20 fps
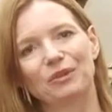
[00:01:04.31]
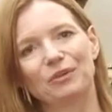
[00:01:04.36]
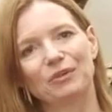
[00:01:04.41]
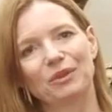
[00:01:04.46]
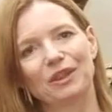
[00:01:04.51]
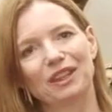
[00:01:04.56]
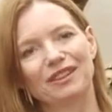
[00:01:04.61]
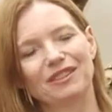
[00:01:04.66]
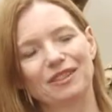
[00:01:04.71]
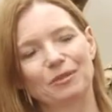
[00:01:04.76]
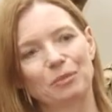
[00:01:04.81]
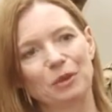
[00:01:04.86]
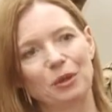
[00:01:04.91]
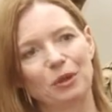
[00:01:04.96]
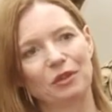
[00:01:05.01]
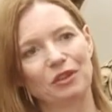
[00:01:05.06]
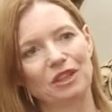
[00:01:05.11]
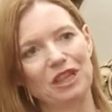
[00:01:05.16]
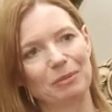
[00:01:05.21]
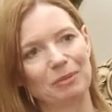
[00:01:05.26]
These are
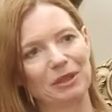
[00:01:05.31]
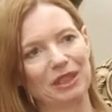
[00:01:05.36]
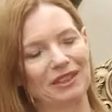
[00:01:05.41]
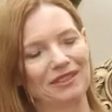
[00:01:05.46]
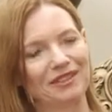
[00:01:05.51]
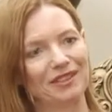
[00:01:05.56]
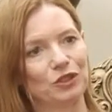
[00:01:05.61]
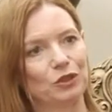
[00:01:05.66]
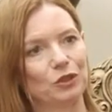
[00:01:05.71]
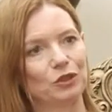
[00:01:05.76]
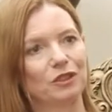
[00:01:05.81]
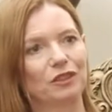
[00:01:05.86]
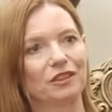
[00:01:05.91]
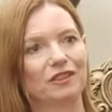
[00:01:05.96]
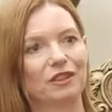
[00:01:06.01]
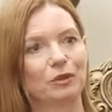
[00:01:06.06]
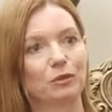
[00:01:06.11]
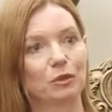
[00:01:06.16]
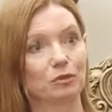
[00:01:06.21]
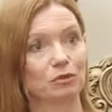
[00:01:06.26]
both Nepalese
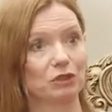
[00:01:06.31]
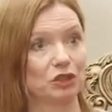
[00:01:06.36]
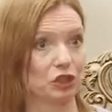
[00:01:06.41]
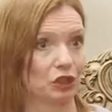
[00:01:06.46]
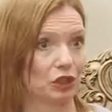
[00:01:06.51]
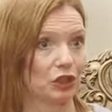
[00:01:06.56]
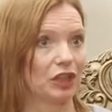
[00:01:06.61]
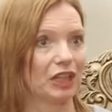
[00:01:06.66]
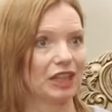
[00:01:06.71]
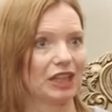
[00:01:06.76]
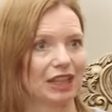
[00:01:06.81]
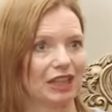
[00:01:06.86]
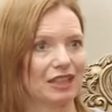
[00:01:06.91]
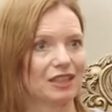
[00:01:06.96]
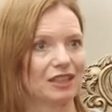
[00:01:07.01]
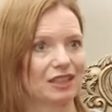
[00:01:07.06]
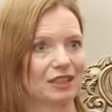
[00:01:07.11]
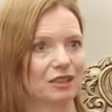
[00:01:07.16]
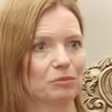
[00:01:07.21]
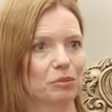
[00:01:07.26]
students who are returning here
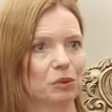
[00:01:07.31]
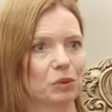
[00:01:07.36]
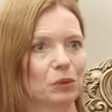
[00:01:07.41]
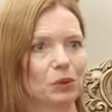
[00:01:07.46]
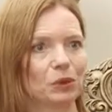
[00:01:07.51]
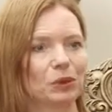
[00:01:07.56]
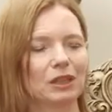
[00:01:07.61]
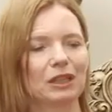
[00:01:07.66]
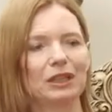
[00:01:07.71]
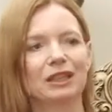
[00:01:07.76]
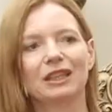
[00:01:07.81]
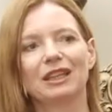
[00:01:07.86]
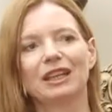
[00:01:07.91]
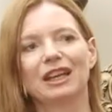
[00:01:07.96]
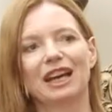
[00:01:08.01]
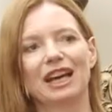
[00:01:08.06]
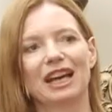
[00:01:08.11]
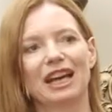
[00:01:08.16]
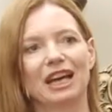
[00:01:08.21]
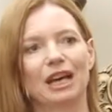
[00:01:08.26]
to Nepal,
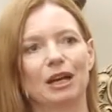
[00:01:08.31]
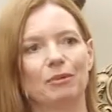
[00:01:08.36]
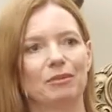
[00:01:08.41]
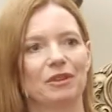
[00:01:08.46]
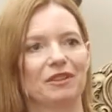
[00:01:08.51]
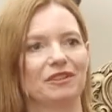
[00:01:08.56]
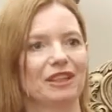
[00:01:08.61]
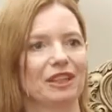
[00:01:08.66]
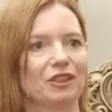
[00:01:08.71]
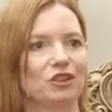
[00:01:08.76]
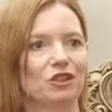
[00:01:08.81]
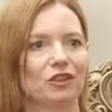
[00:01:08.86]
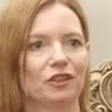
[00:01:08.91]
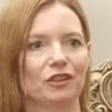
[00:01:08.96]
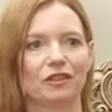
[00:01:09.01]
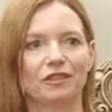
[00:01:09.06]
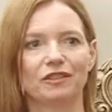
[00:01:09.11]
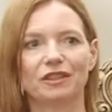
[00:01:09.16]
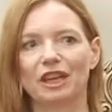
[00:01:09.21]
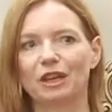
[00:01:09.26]
such
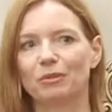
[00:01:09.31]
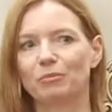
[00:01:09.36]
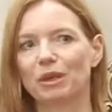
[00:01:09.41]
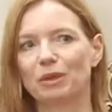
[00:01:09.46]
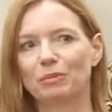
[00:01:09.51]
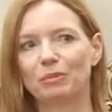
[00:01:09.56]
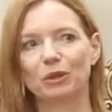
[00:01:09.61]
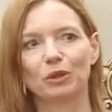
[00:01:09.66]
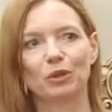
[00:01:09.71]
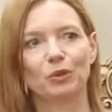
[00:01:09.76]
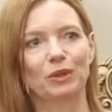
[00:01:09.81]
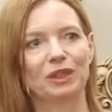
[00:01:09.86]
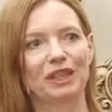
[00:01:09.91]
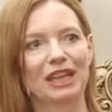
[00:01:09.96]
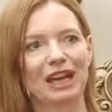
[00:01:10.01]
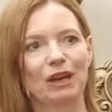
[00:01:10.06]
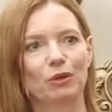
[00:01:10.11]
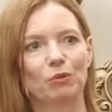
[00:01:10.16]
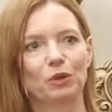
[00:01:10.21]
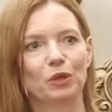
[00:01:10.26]
as people who are
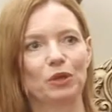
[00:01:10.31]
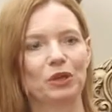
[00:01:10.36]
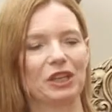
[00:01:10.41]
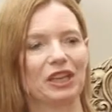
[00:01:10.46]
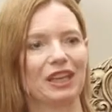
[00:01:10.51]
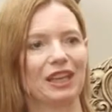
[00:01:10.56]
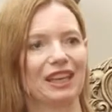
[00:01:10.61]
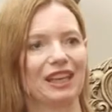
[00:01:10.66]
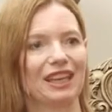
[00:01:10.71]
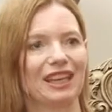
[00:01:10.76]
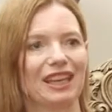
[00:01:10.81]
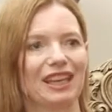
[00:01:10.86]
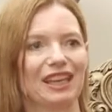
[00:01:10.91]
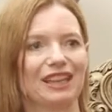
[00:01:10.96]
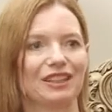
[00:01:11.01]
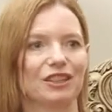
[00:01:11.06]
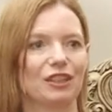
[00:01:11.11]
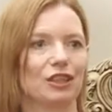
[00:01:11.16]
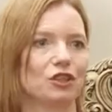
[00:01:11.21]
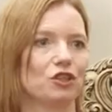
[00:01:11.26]
now working
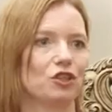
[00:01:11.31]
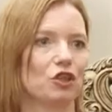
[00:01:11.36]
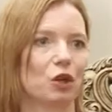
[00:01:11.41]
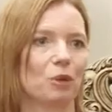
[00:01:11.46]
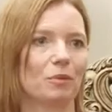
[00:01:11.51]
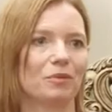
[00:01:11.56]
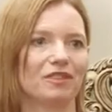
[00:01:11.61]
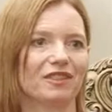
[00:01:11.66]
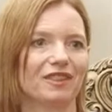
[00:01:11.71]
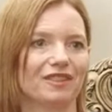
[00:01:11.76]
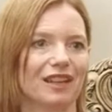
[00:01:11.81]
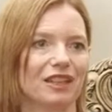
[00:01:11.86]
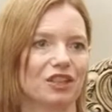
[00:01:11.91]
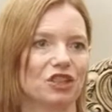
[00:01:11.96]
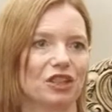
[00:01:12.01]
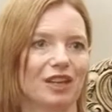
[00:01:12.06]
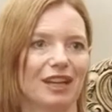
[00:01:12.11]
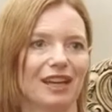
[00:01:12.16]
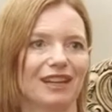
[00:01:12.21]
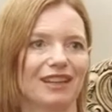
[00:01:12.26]
in jobs
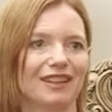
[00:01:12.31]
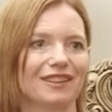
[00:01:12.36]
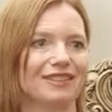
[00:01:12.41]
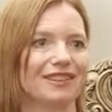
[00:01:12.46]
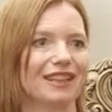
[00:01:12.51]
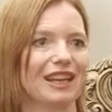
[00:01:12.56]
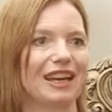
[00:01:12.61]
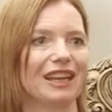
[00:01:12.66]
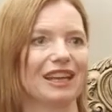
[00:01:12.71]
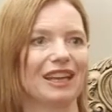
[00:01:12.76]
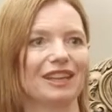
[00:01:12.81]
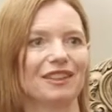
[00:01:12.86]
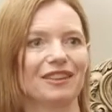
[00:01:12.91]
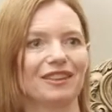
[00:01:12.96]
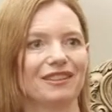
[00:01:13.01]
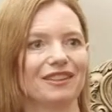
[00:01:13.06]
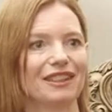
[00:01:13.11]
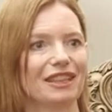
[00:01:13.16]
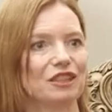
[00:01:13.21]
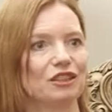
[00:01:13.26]
such as in the
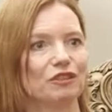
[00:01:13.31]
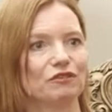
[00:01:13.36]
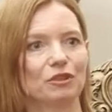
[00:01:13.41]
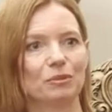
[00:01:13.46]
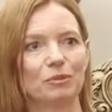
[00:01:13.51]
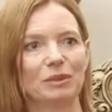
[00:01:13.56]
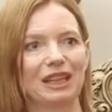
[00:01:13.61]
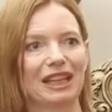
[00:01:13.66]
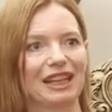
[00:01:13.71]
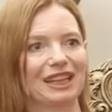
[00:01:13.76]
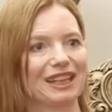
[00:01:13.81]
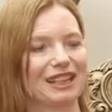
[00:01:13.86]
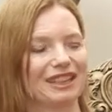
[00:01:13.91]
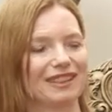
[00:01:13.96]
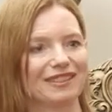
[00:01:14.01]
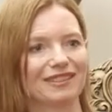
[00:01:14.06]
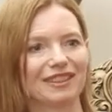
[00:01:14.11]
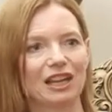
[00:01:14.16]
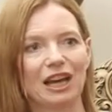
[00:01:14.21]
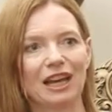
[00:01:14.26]
Center for Molecular
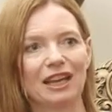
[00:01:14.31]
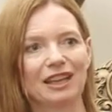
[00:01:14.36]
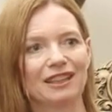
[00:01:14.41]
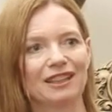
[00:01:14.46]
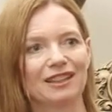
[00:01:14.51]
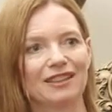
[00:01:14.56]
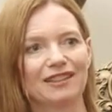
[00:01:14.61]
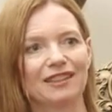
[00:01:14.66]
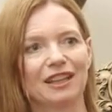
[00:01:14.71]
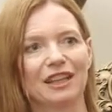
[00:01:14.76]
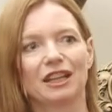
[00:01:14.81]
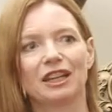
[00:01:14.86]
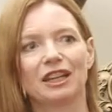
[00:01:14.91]
Science.